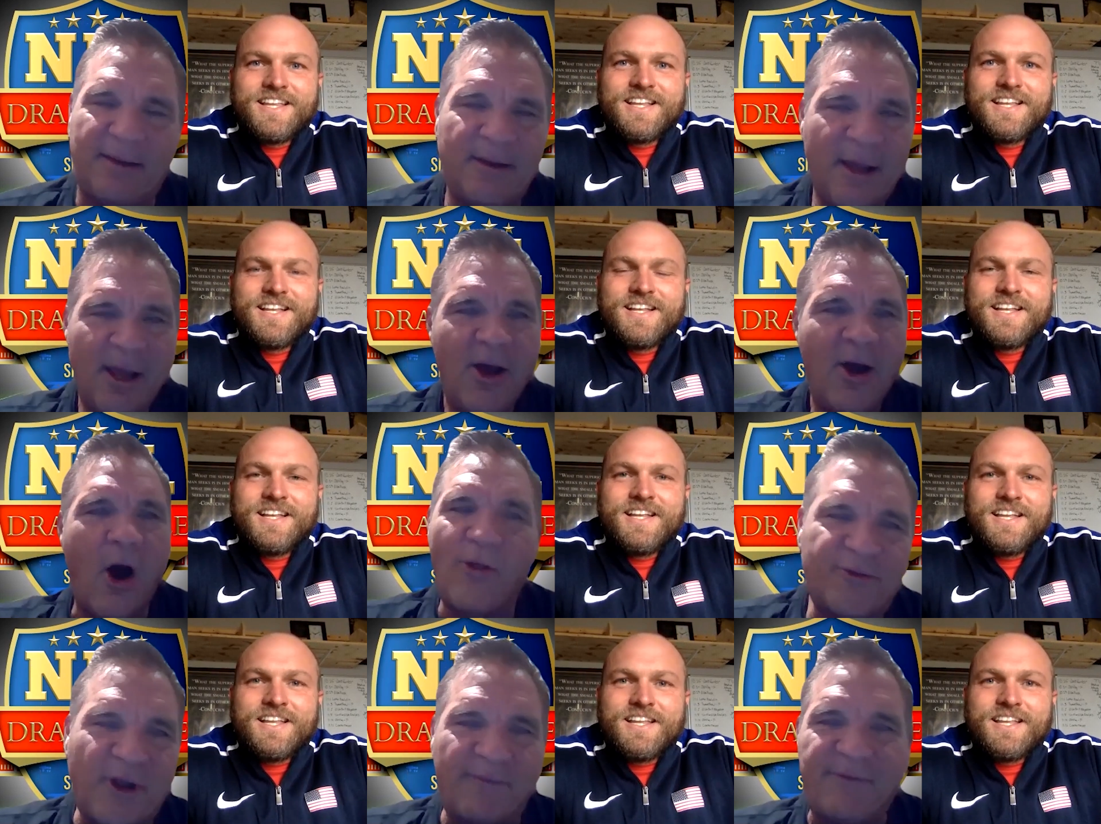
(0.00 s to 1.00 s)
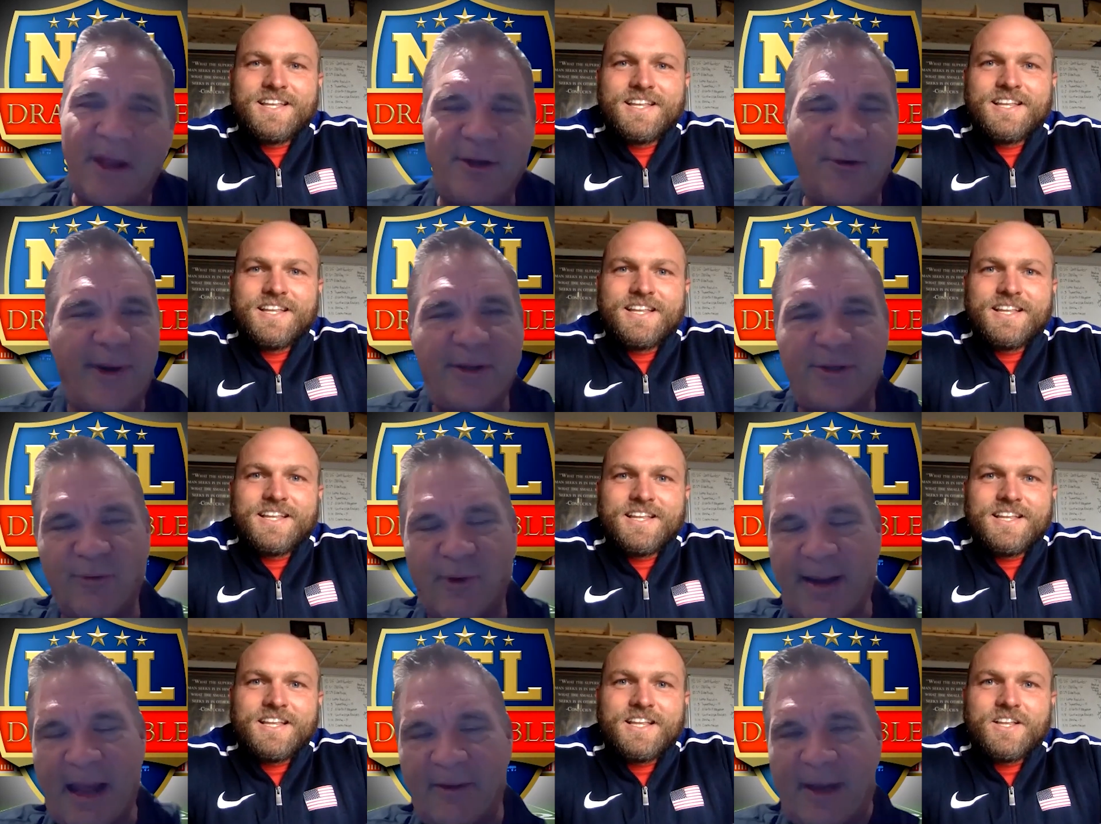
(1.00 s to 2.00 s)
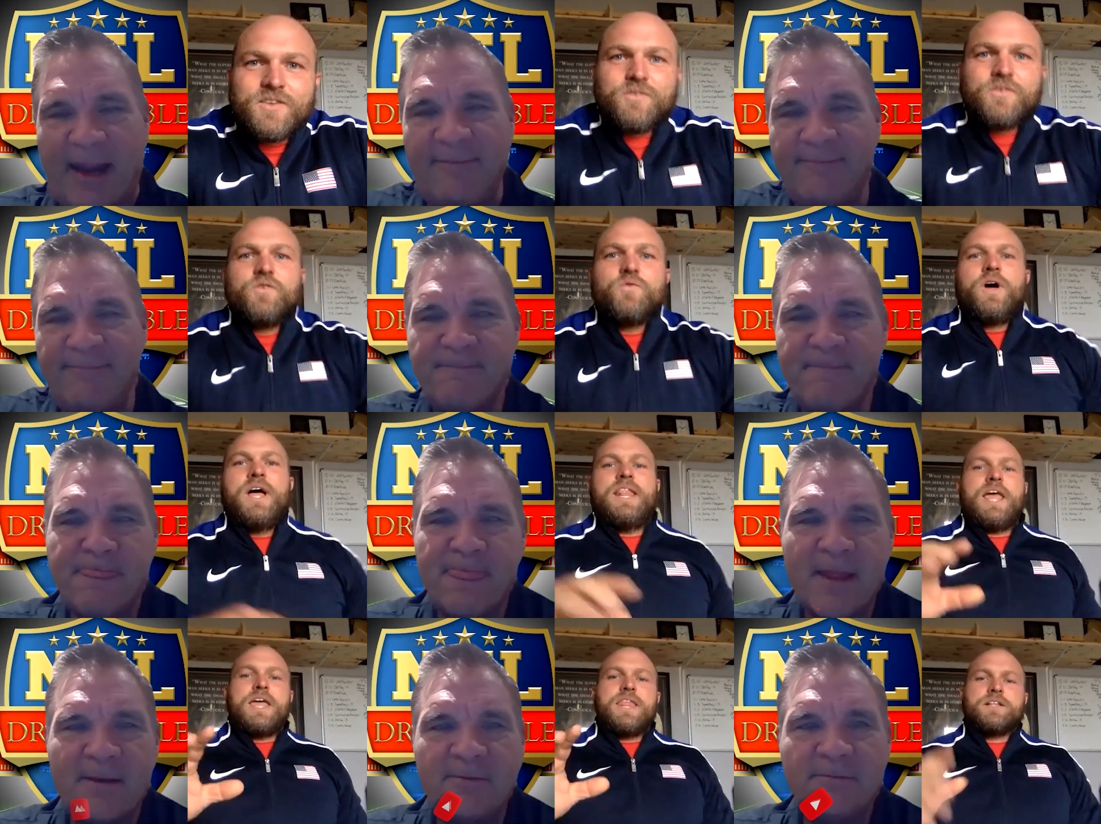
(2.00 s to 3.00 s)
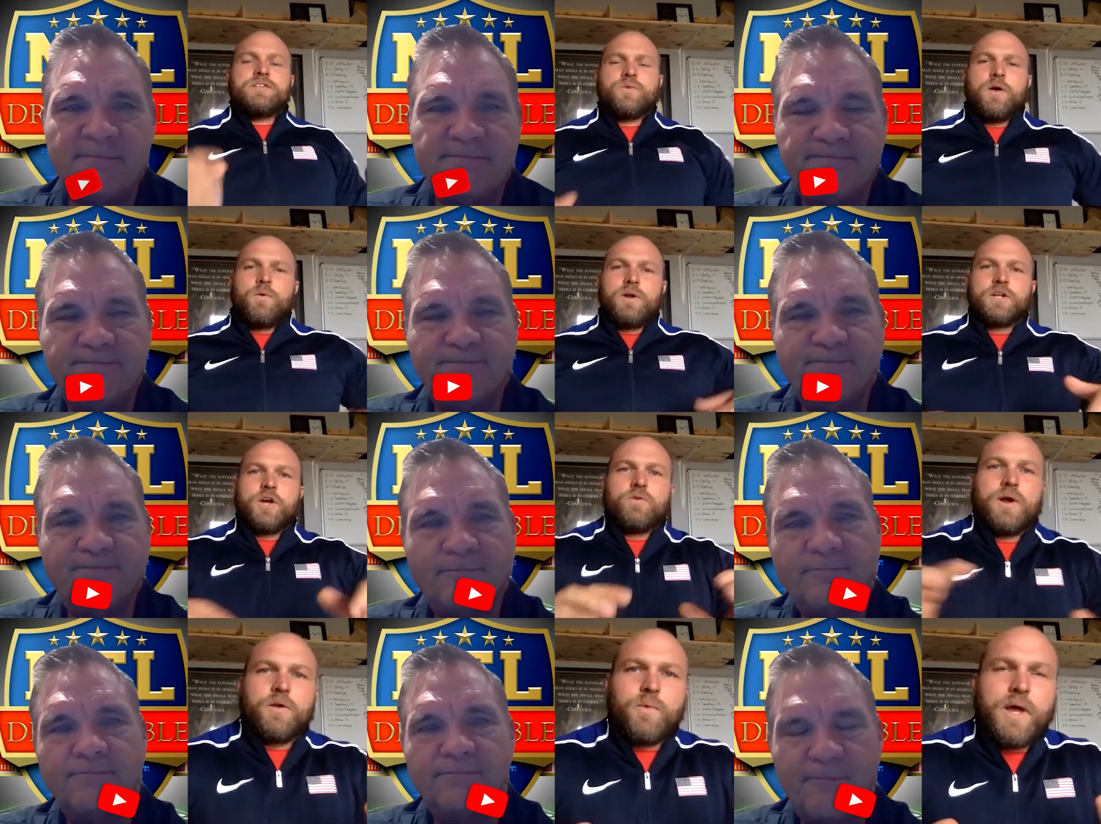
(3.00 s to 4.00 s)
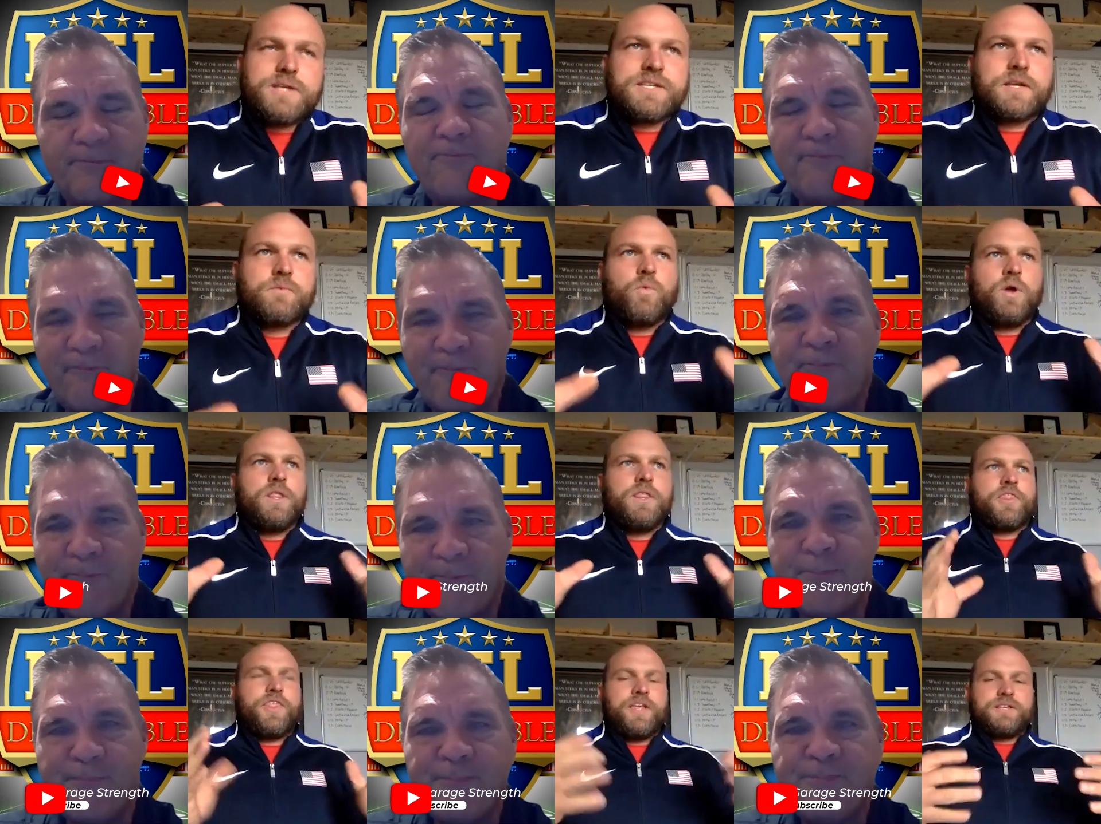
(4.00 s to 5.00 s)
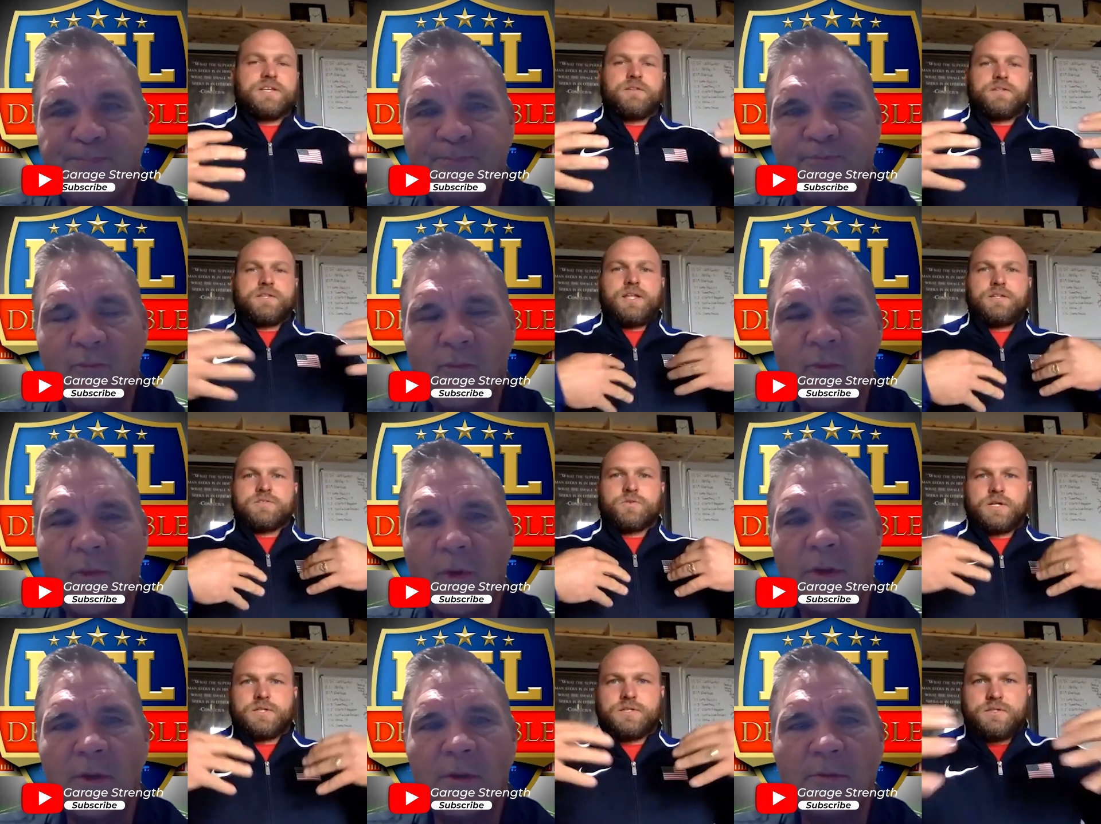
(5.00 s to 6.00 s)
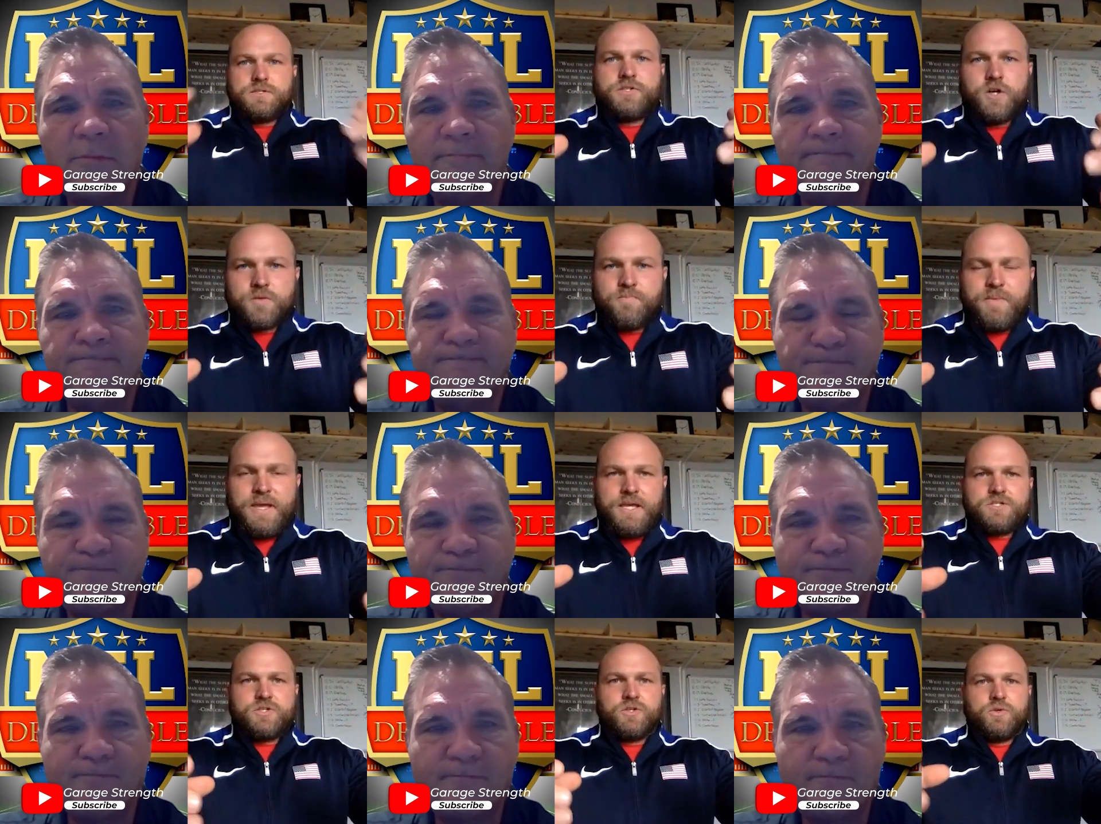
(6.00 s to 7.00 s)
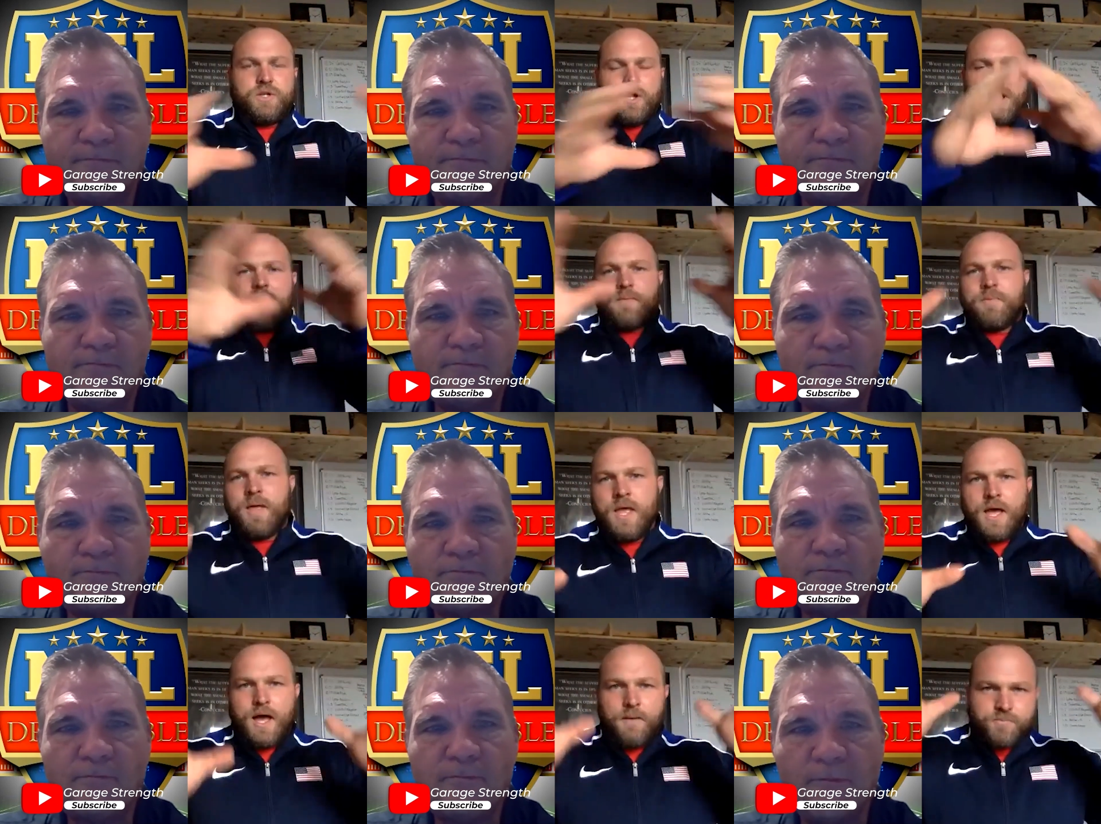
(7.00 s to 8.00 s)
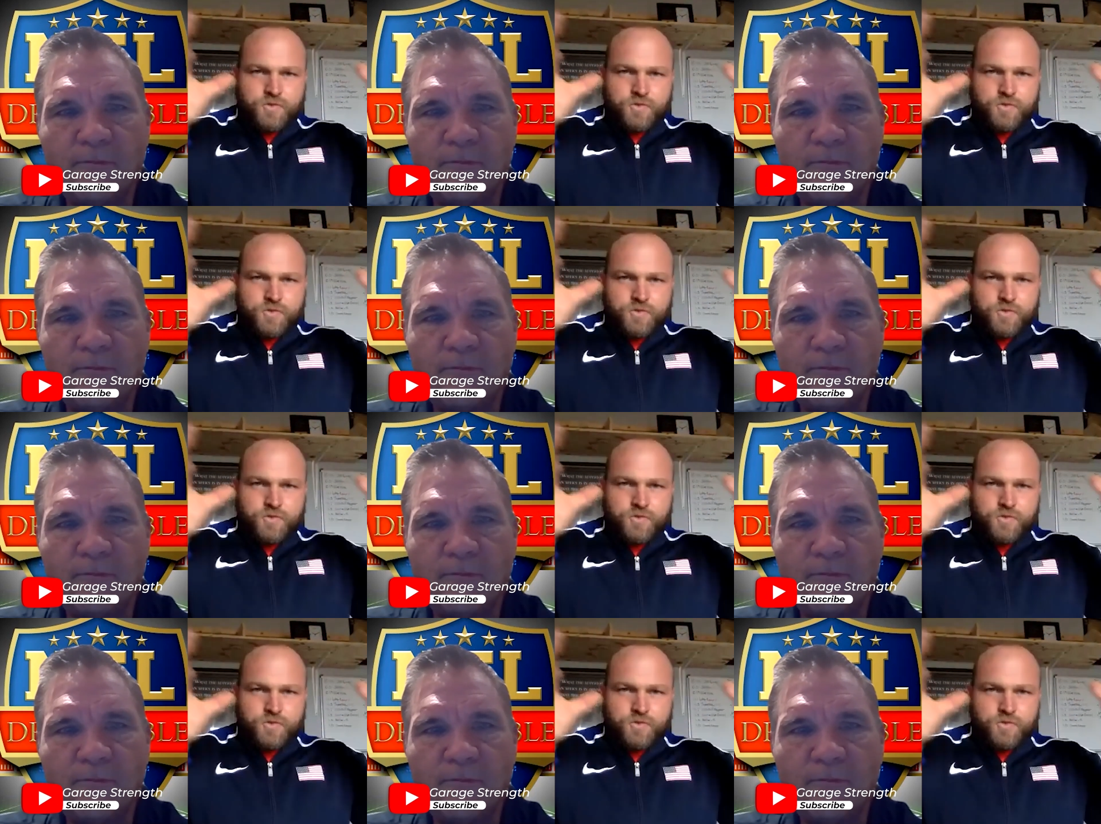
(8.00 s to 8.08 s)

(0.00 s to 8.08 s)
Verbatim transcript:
Speaker 1: and all the stuff that you're into right now, Dave.
Speaker 2: Well, and that's where I want to go right away is, like, one of the things that sort of took me to, you know, I'm